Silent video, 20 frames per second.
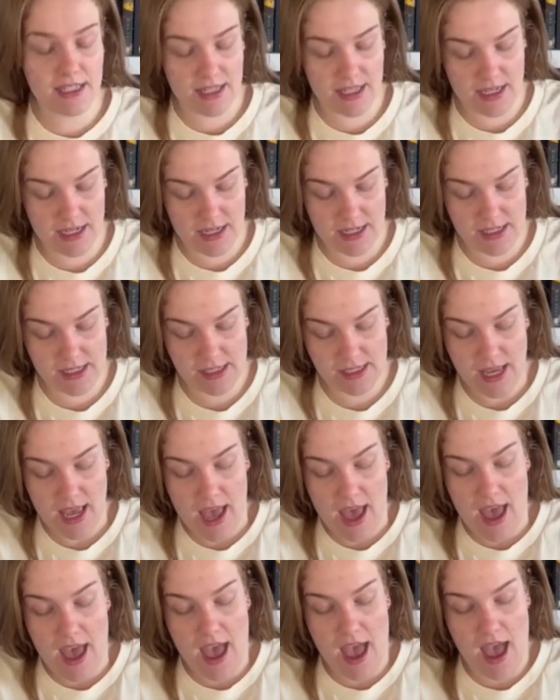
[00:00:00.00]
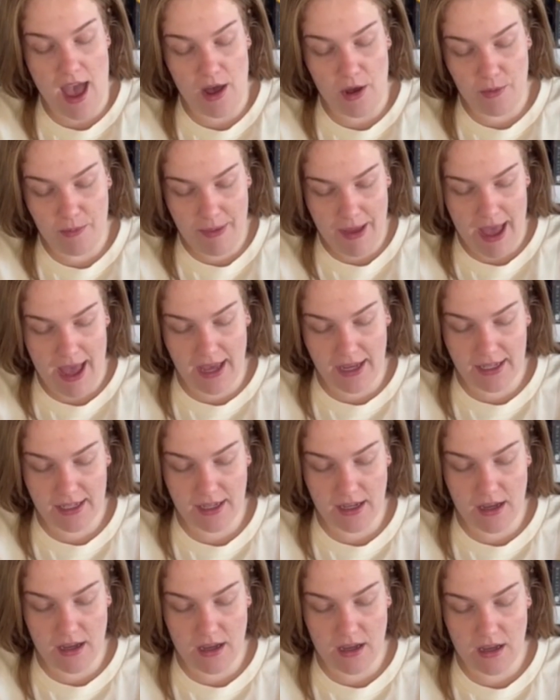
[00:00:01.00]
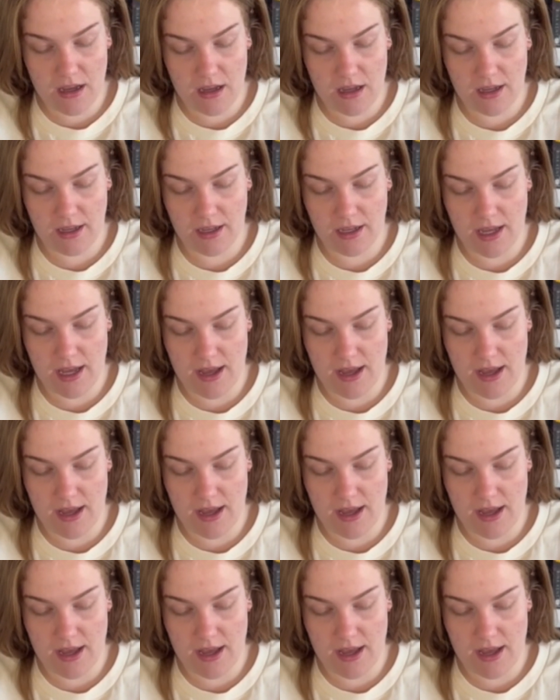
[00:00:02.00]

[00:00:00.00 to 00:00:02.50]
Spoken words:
this alpaca